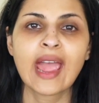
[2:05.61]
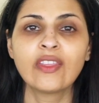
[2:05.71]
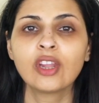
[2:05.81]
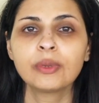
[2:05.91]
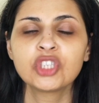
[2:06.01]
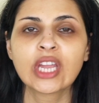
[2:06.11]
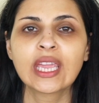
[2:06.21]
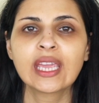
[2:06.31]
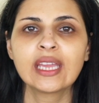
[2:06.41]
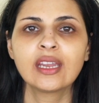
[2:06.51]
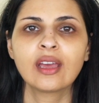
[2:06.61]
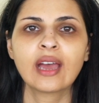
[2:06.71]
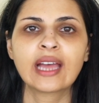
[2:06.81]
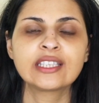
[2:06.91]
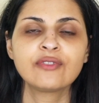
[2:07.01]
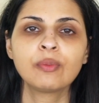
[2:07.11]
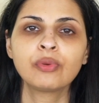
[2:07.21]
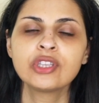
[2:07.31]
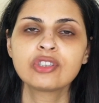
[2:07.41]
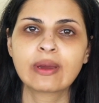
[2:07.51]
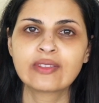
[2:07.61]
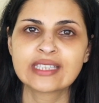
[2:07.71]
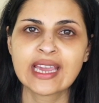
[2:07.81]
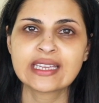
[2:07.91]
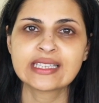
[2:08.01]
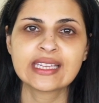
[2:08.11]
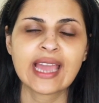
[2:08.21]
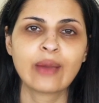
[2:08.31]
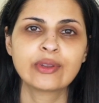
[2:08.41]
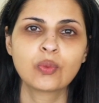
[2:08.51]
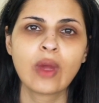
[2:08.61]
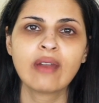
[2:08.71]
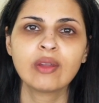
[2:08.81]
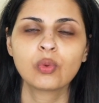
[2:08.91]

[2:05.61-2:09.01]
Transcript: and then I'll be checking in at different points throughout the day to see how it's wearing,